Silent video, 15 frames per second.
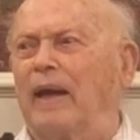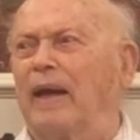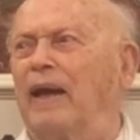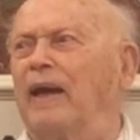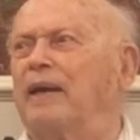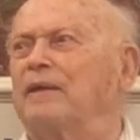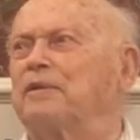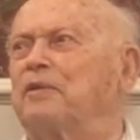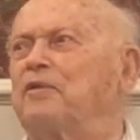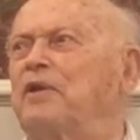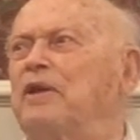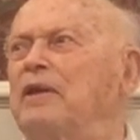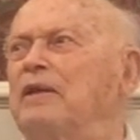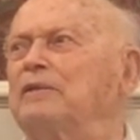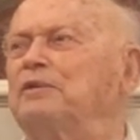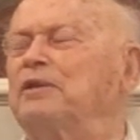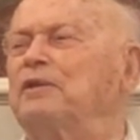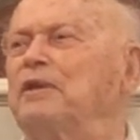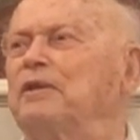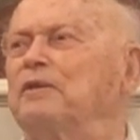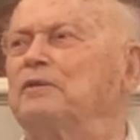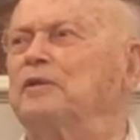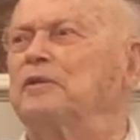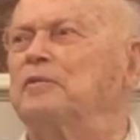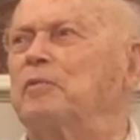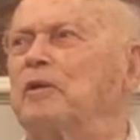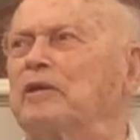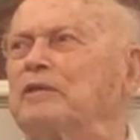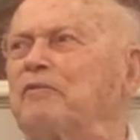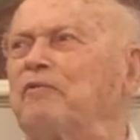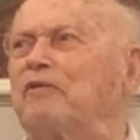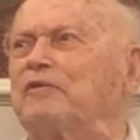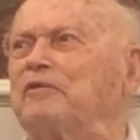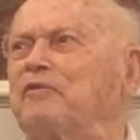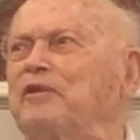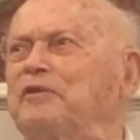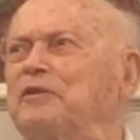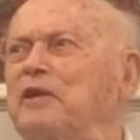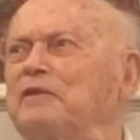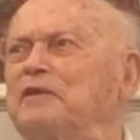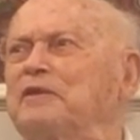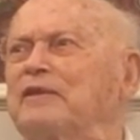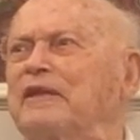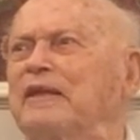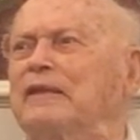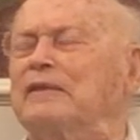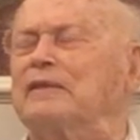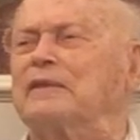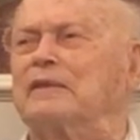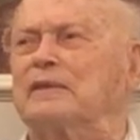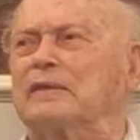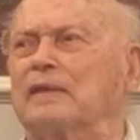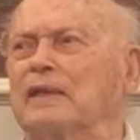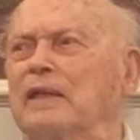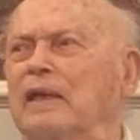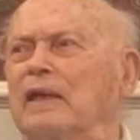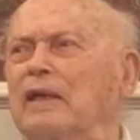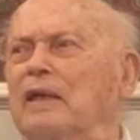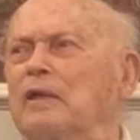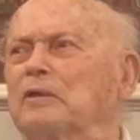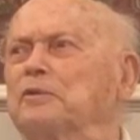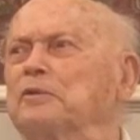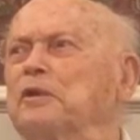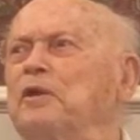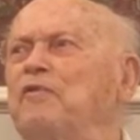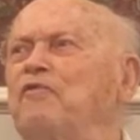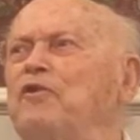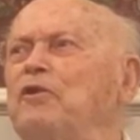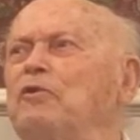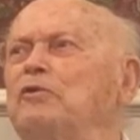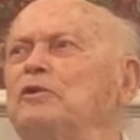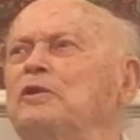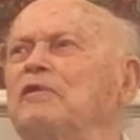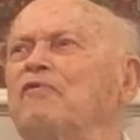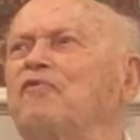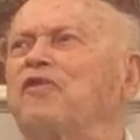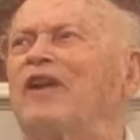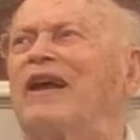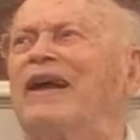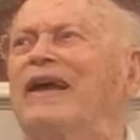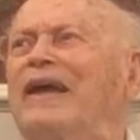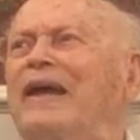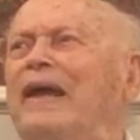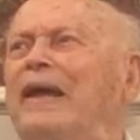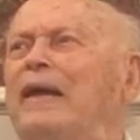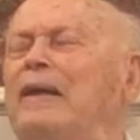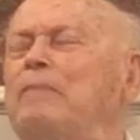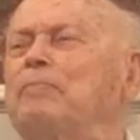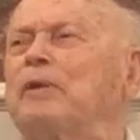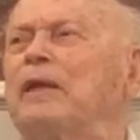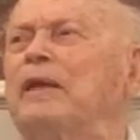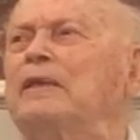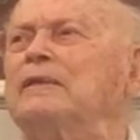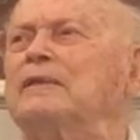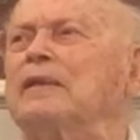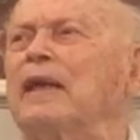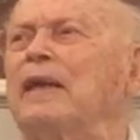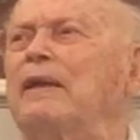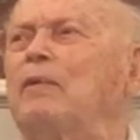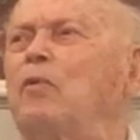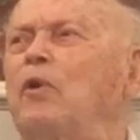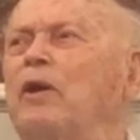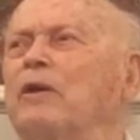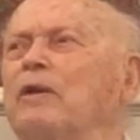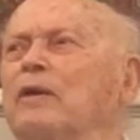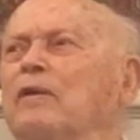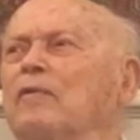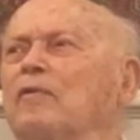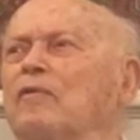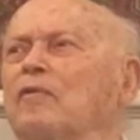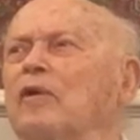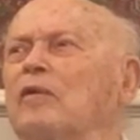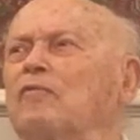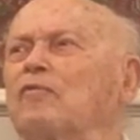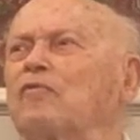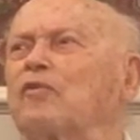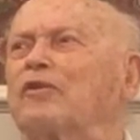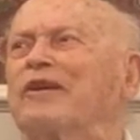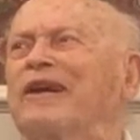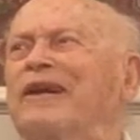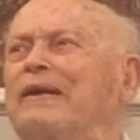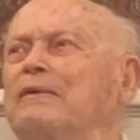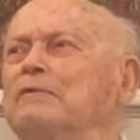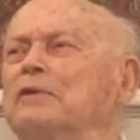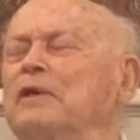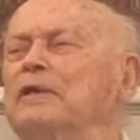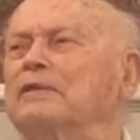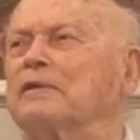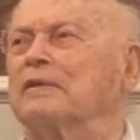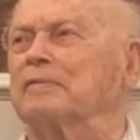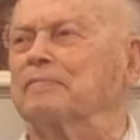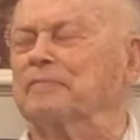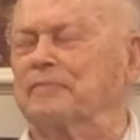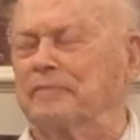And the engineer responsible for such things refused to fly any place, anywhere, for any reason.